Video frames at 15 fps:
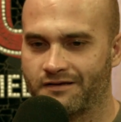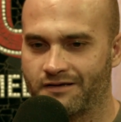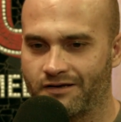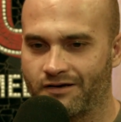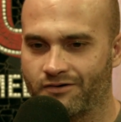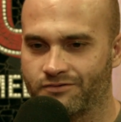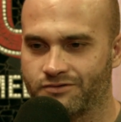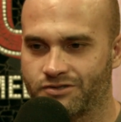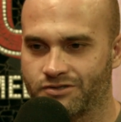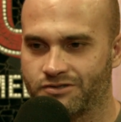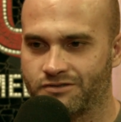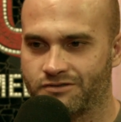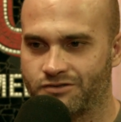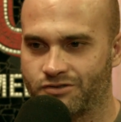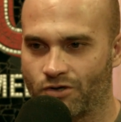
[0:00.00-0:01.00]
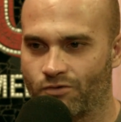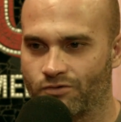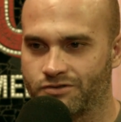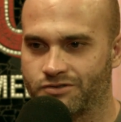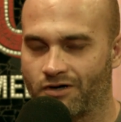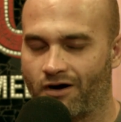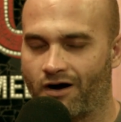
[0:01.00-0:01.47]
you know just
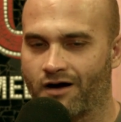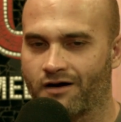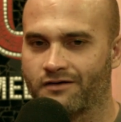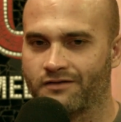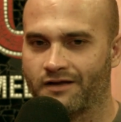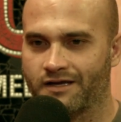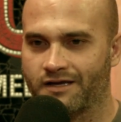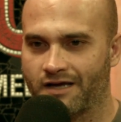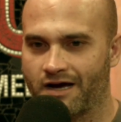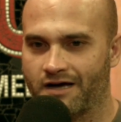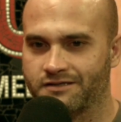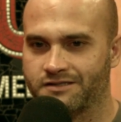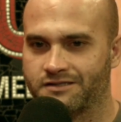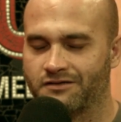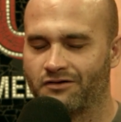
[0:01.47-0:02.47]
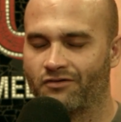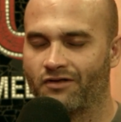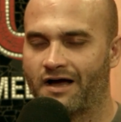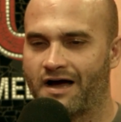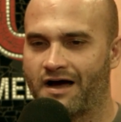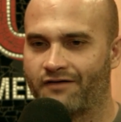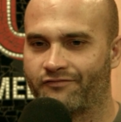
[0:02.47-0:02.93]
don't talk like yeah still
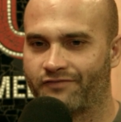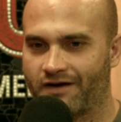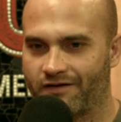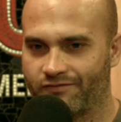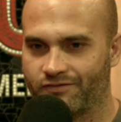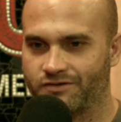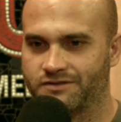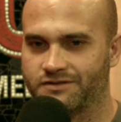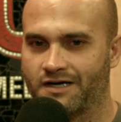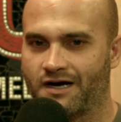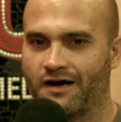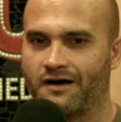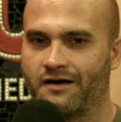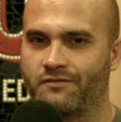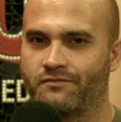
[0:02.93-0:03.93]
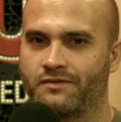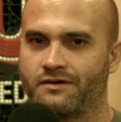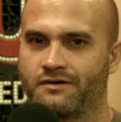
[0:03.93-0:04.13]
laugh have a good time